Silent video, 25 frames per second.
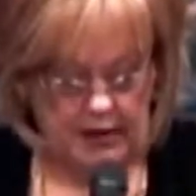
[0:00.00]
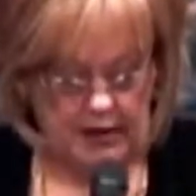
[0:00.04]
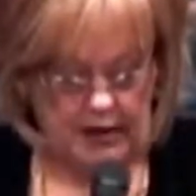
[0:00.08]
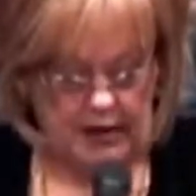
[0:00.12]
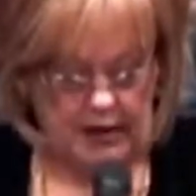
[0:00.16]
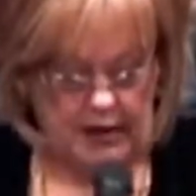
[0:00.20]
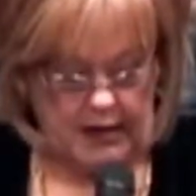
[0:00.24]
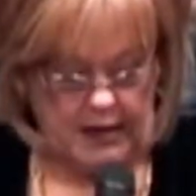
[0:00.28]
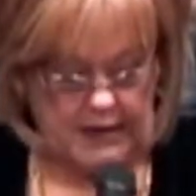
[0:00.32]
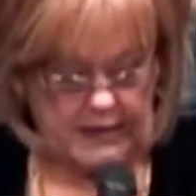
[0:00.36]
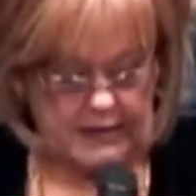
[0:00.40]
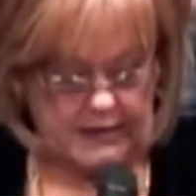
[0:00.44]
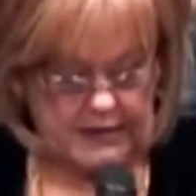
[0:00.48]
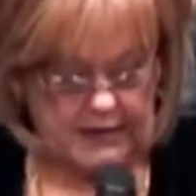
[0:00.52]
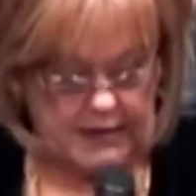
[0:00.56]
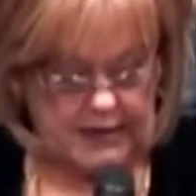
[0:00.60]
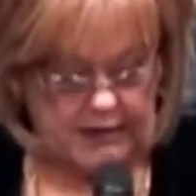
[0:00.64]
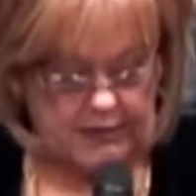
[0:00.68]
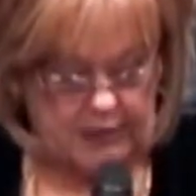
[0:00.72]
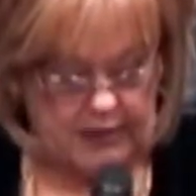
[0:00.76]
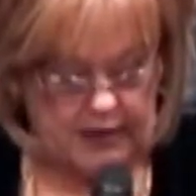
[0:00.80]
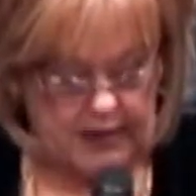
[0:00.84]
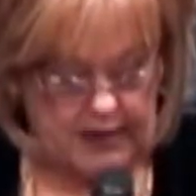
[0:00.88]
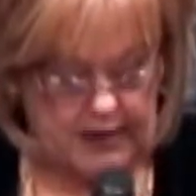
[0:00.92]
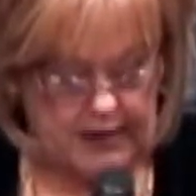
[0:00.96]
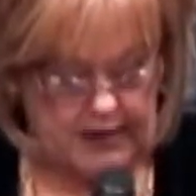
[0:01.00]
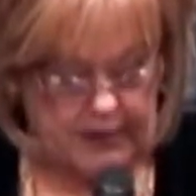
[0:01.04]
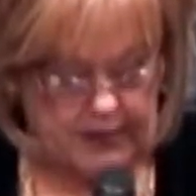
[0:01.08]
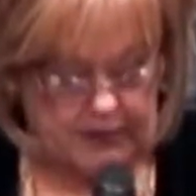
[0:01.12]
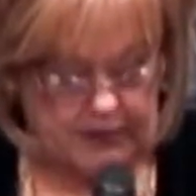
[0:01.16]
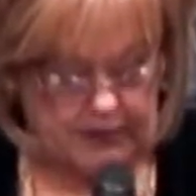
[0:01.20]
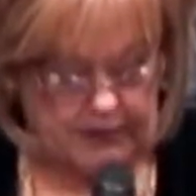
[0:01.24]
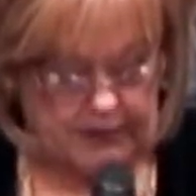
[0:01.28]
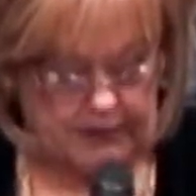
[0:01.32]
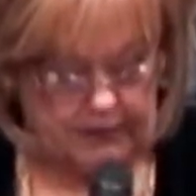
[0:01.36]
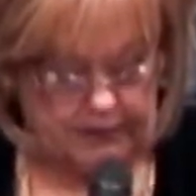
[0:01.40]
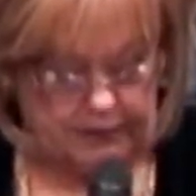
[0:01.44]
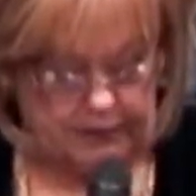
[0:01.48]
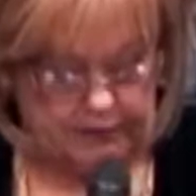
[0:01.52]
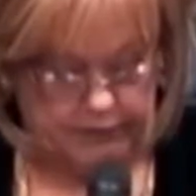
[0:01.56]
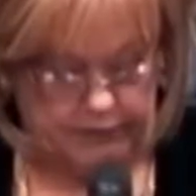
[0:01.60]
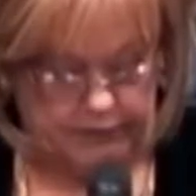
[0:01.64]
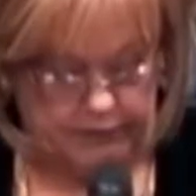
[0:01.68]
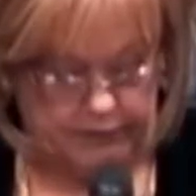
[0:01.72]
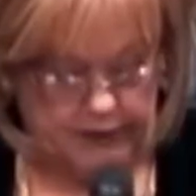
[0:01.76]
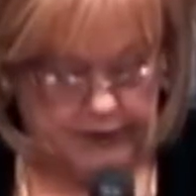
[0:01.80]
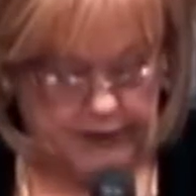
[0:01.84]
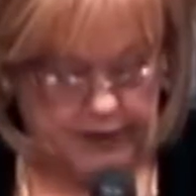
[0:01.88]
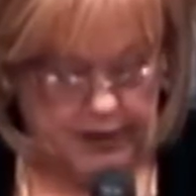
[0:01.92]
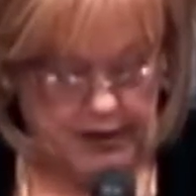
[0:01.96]
And it said right here
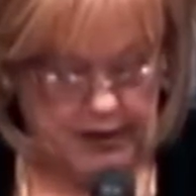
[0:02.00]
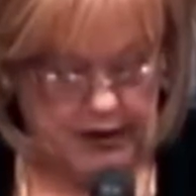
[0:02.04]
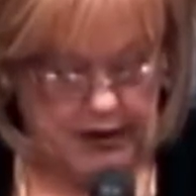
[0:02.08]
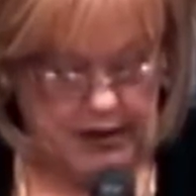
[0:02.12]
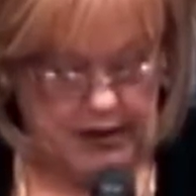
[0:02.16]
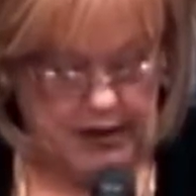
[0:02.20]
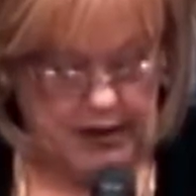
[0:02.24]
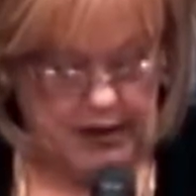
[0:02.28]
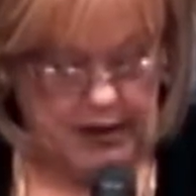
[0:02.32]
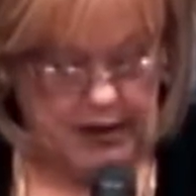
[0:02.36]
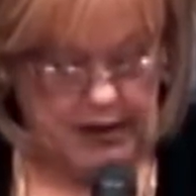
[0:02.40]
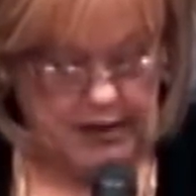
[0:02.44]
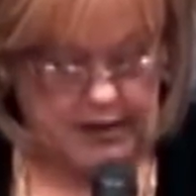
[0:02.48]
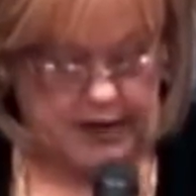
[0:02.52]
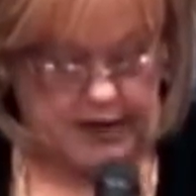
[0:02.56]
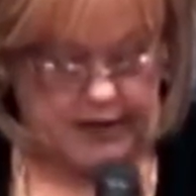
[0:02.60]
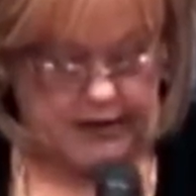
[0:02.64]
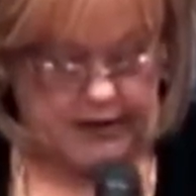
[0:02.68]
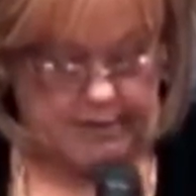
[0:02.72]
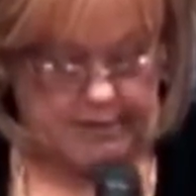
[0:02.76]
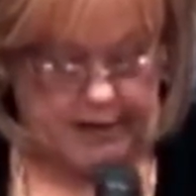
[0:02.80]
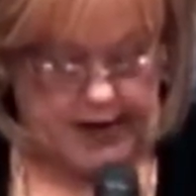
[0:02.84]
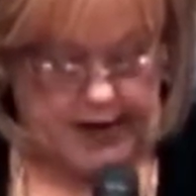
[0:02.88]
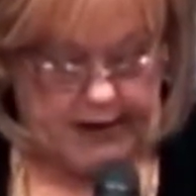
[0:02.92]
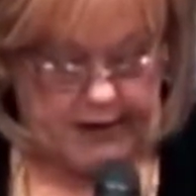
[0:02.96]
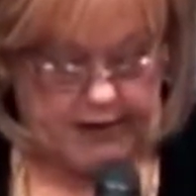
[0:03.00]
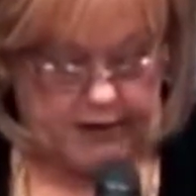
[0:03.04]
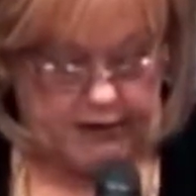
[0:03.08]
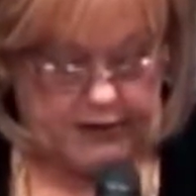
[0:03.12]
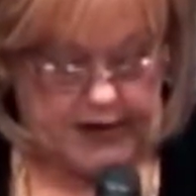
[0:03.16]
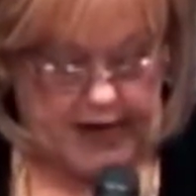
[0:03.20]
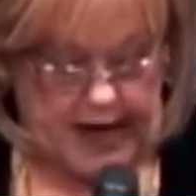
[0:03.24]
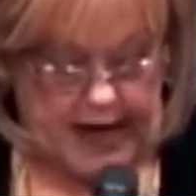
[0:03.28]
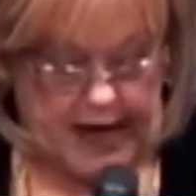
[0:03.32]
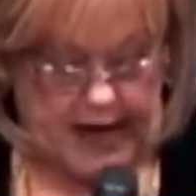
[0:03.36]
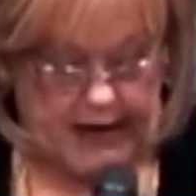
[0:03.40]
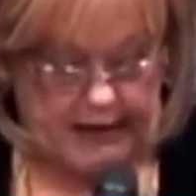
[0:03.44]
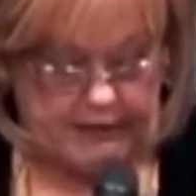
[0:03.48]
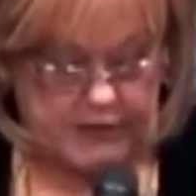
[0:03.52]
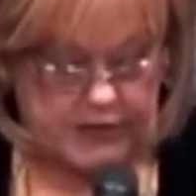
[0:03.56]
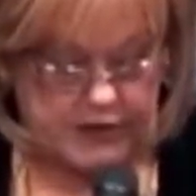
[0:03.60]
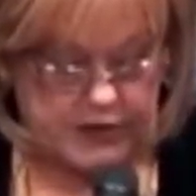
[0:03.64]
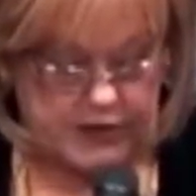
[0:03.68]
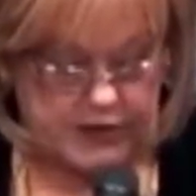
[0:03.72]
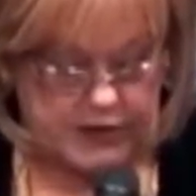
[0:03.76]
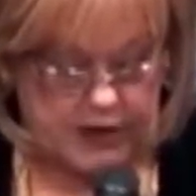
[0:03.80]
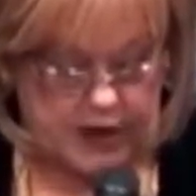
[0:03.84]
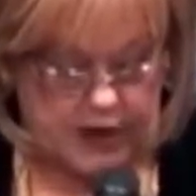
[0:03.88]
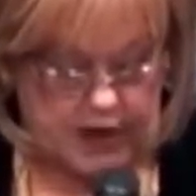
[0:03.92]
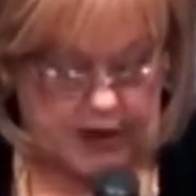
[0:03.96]
that the baker died and was
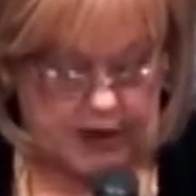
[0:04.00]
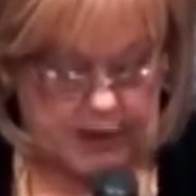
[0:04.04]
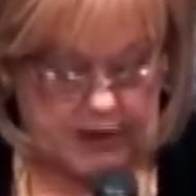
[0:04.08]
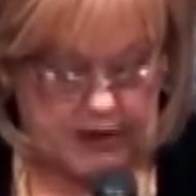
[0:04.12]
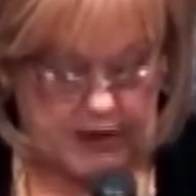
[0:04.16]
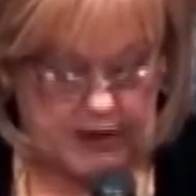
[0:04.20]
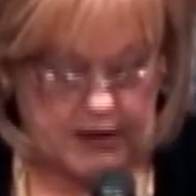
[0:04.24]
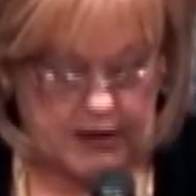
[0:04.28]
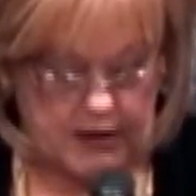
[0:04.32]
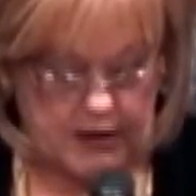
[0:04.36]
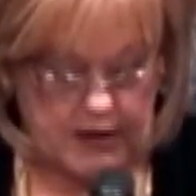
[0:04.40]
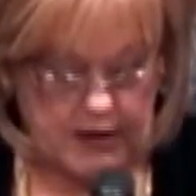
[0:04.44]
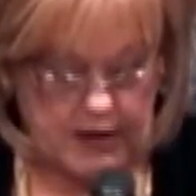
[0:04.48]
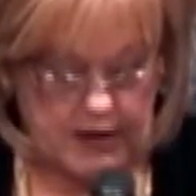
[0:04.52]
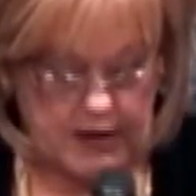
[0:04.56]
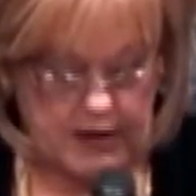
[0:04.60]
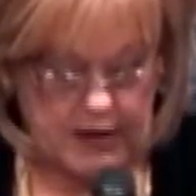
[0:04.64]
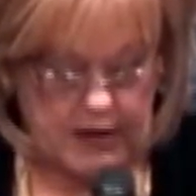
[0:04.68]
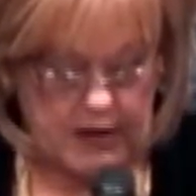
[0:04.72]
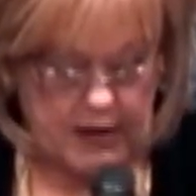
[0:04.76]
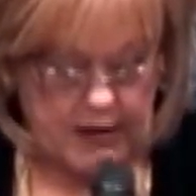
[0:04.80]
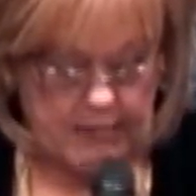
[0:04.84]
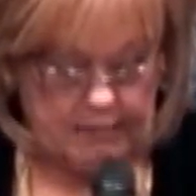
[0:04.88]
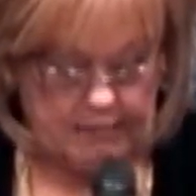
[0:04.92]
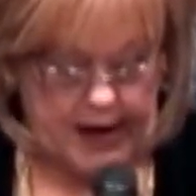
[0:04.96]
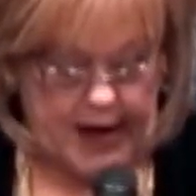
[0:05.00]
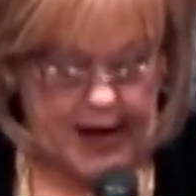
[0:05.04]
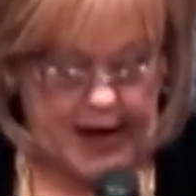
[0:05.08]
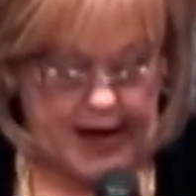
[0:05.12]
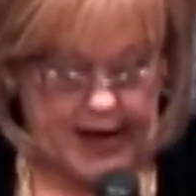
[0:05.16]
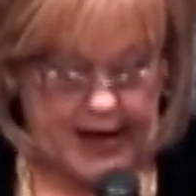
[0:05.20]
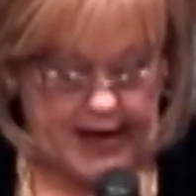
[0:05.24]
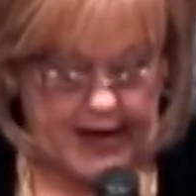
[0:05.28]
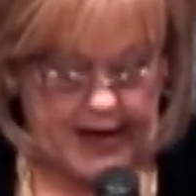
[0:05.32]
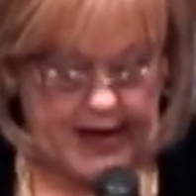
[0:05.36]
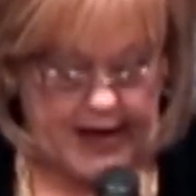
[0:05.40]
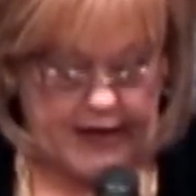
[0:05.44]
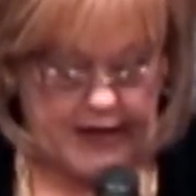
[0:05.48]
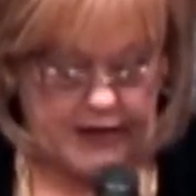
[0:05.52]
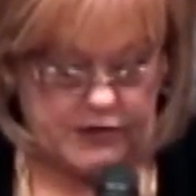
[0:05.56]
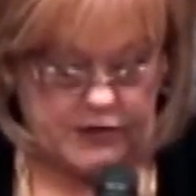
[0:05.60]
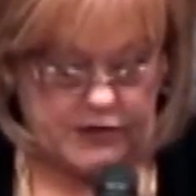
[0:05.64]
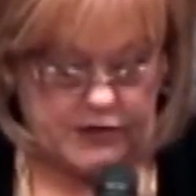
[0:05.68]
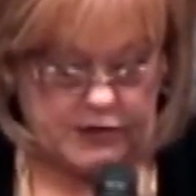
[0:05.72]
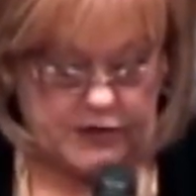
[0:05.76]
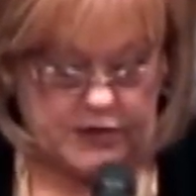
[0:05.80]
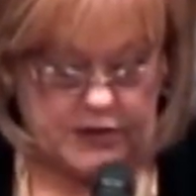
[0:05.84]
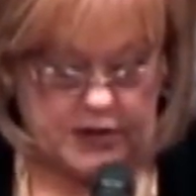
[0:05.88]
carried by angels